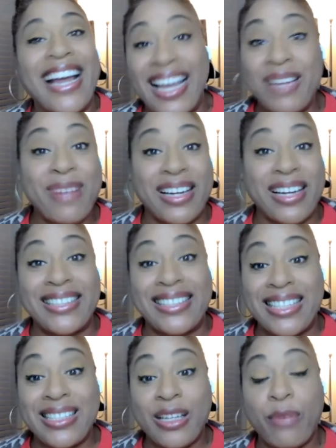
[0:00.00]
in my
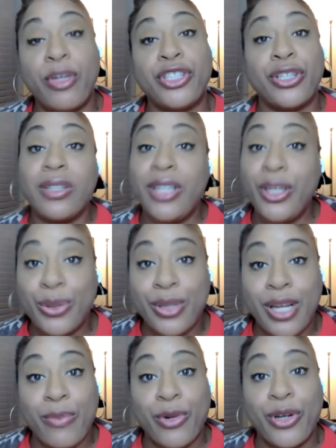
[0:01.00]
system, but your legal
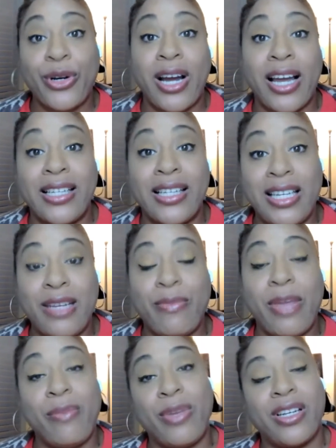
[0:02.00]
name on your ID
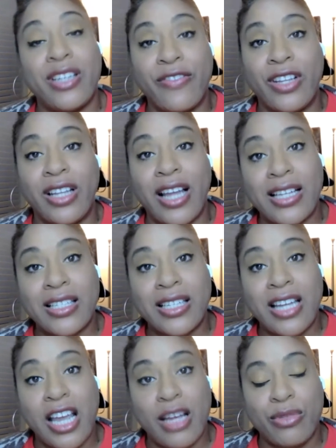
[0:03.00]
may be a different last
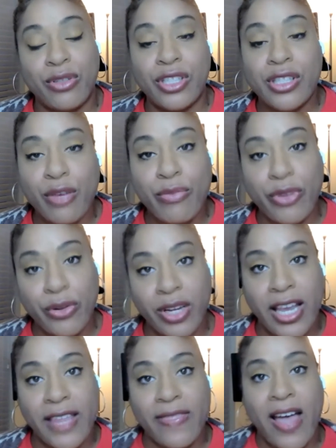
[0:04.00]
name. So just
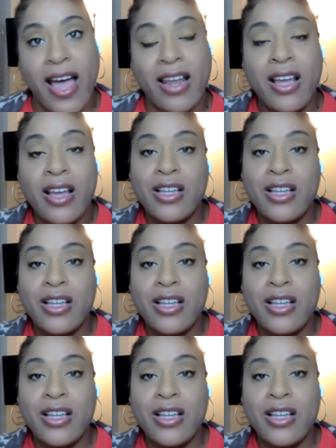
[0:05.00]
communicate that.